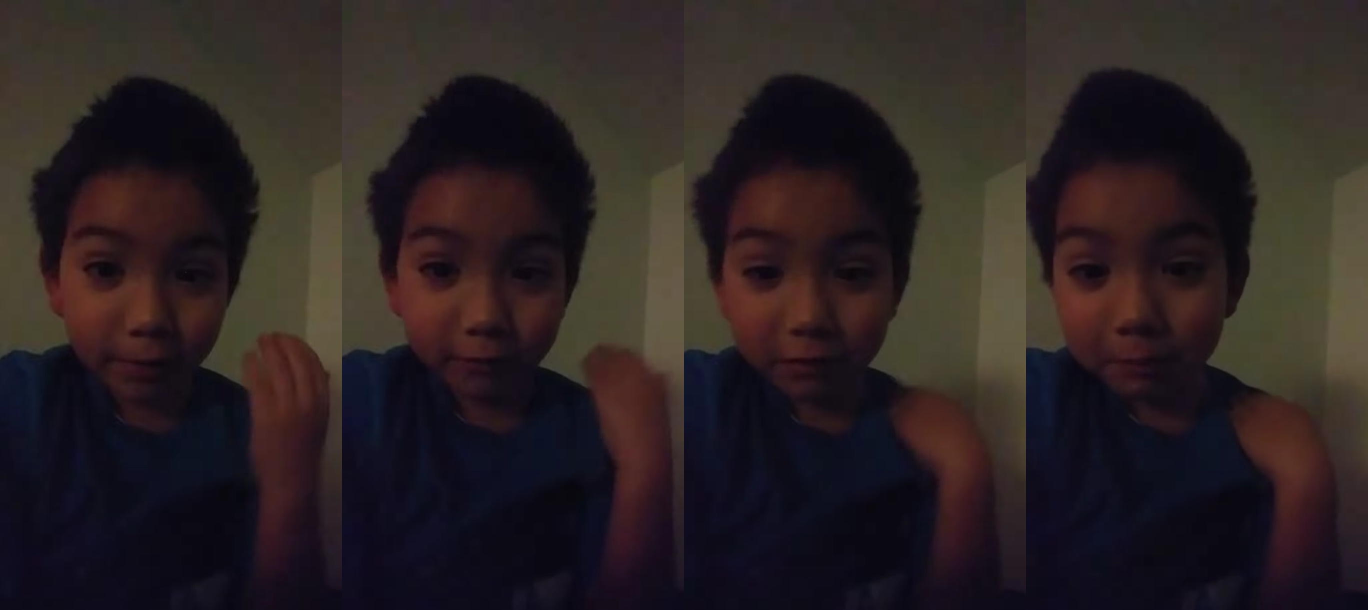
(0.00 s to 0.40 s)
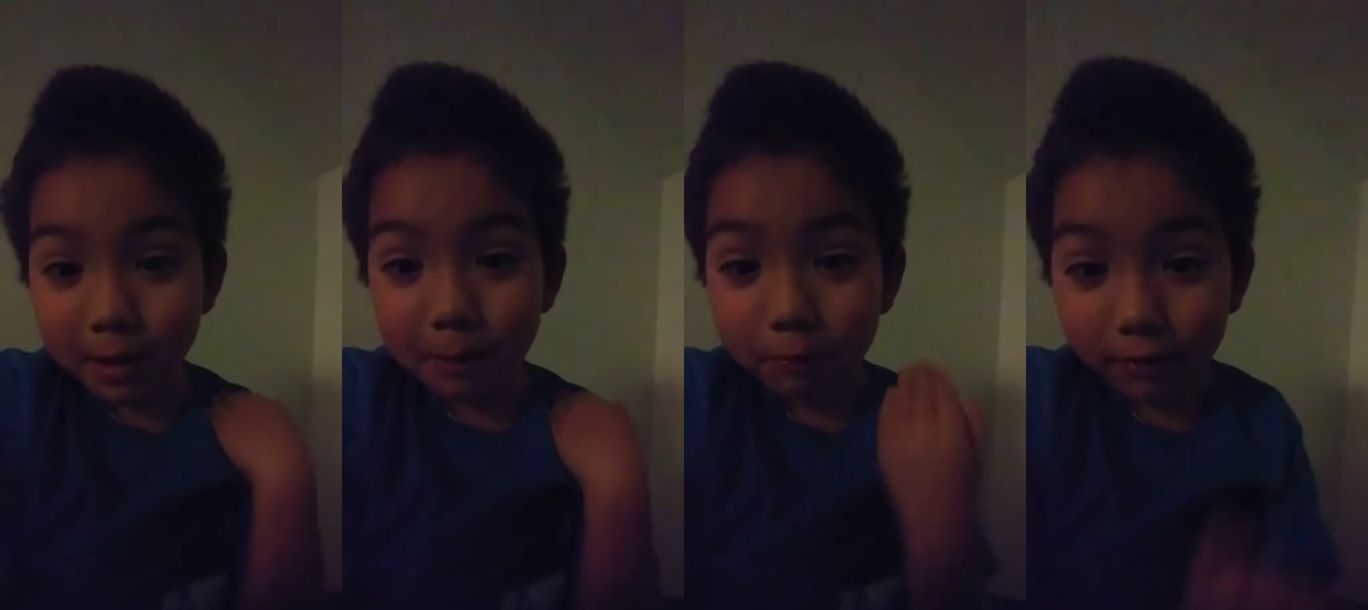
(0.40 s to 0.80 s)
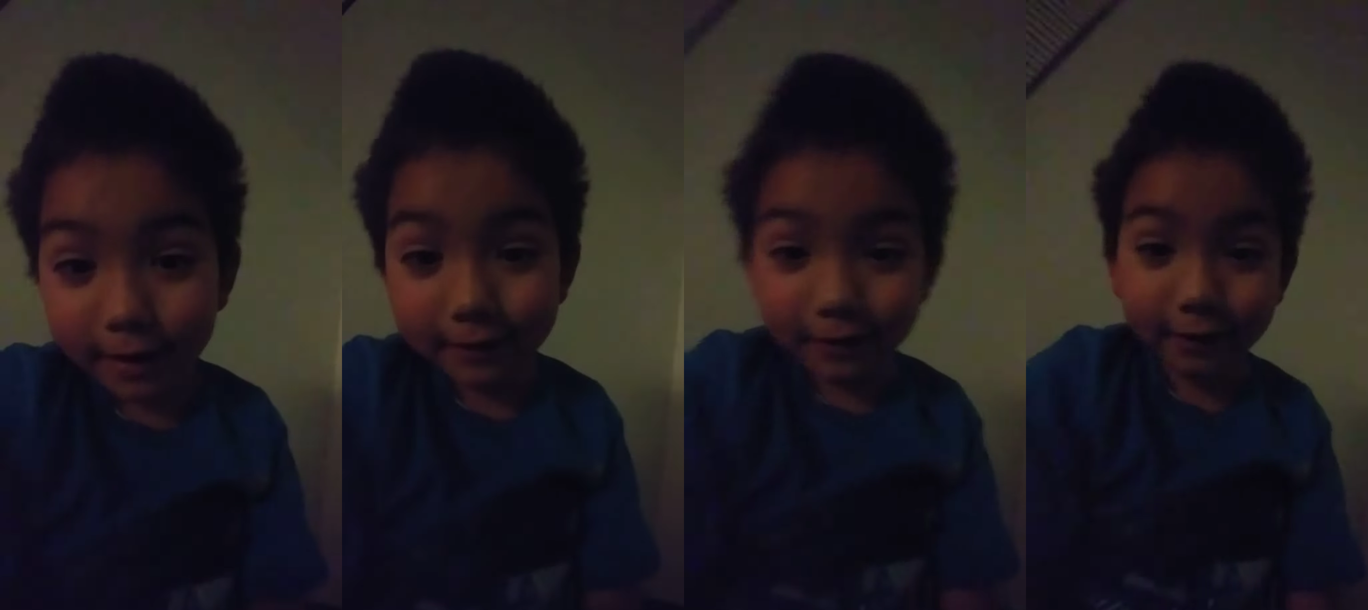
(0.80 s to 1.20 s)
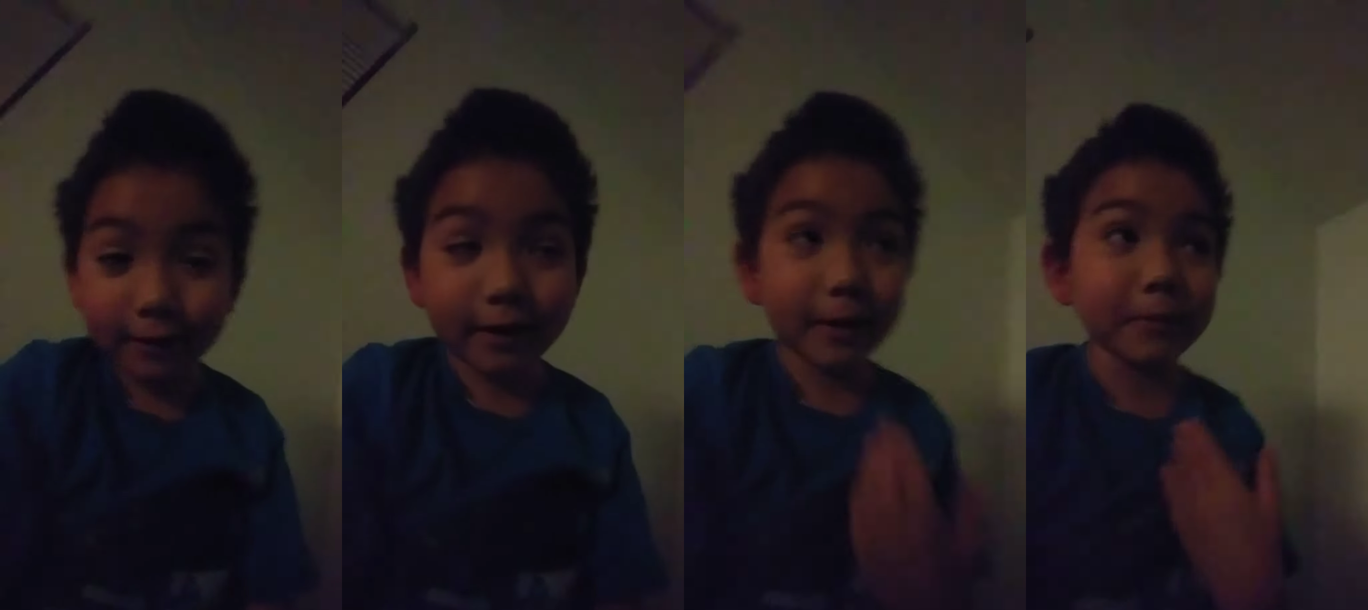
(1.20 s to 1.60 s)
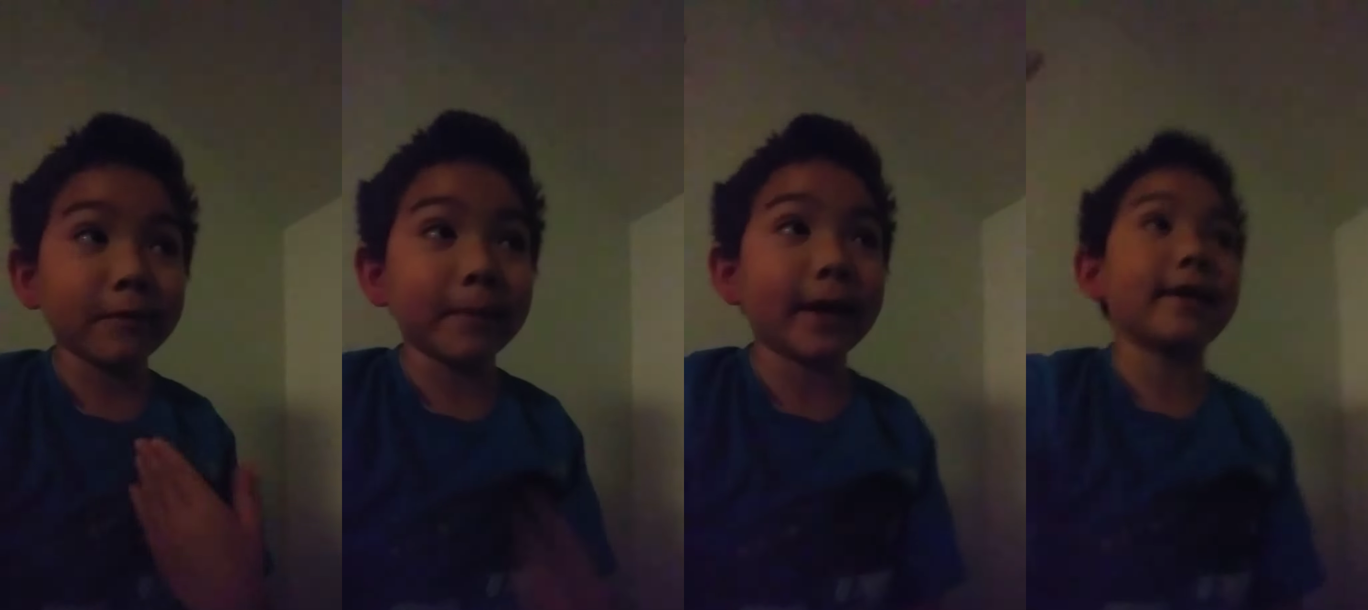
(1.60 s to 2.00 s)
It took me a pretty long time to
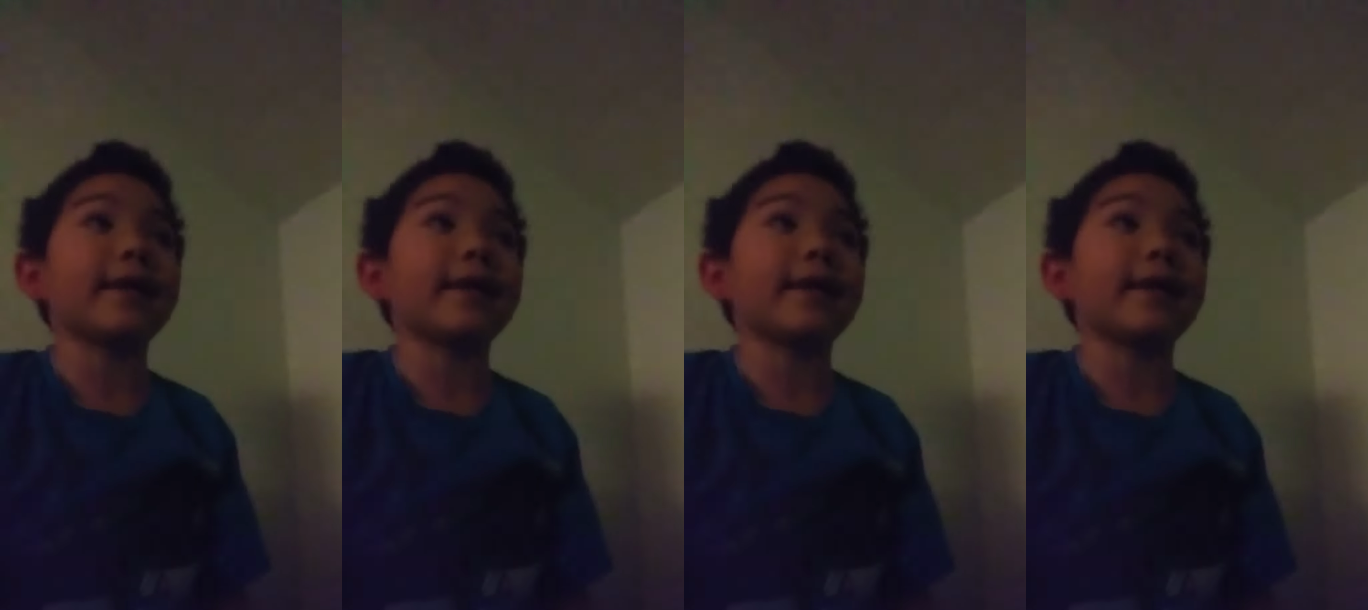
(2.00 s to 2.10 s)
make